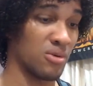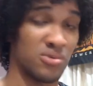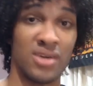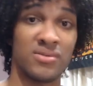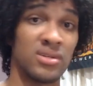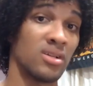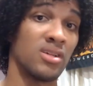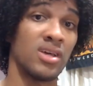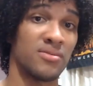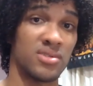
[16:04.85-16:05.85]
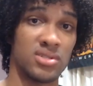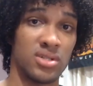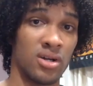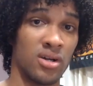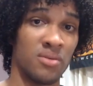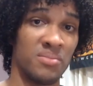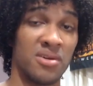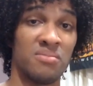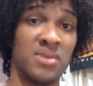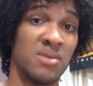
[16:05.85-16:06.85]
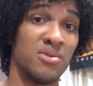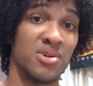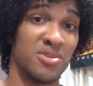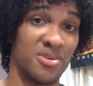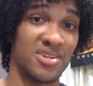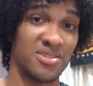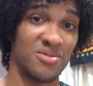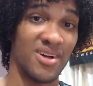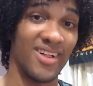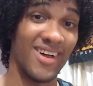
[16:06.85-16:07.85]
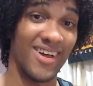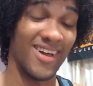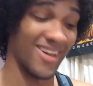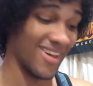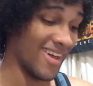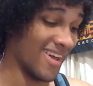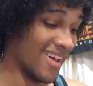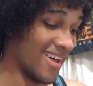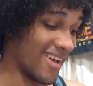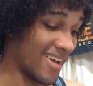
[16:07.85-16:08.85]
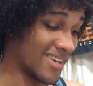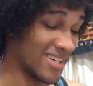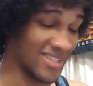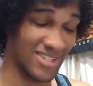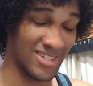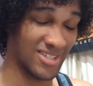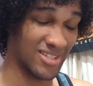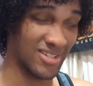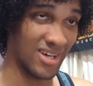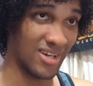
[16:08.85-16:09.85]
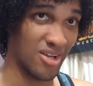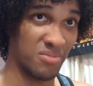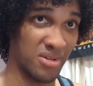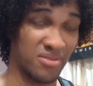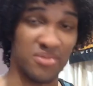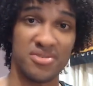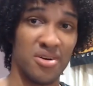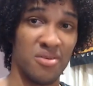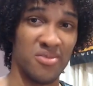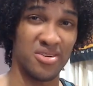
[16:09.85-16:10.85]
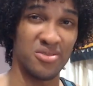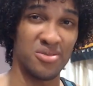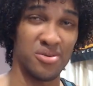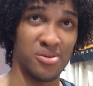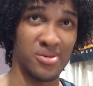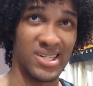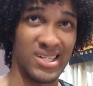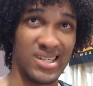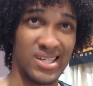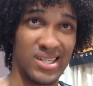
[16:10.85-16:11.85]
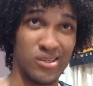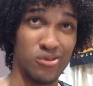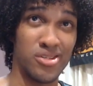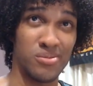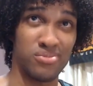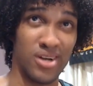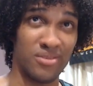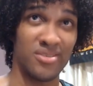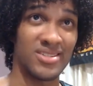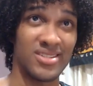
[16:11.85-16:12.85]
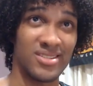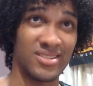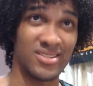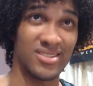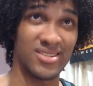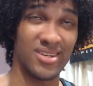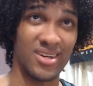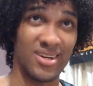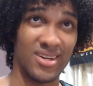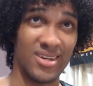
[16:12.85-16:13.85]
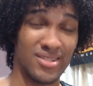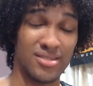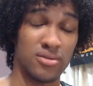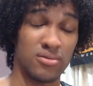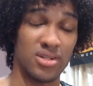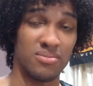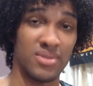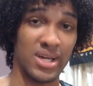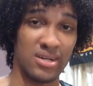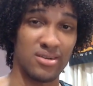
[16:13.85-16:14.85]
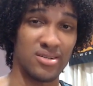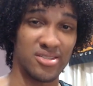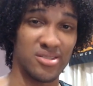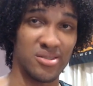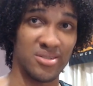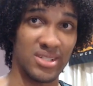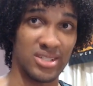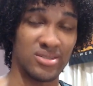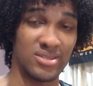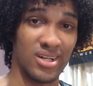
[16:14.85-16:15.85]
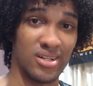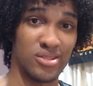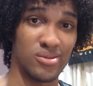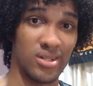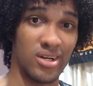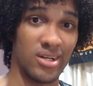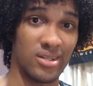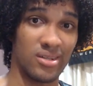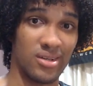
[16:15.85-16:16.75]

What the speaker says: I would definitely have make a baby with her as well. And this is coming from someone whose preferences isn't really black girls, so they should tell you a lot.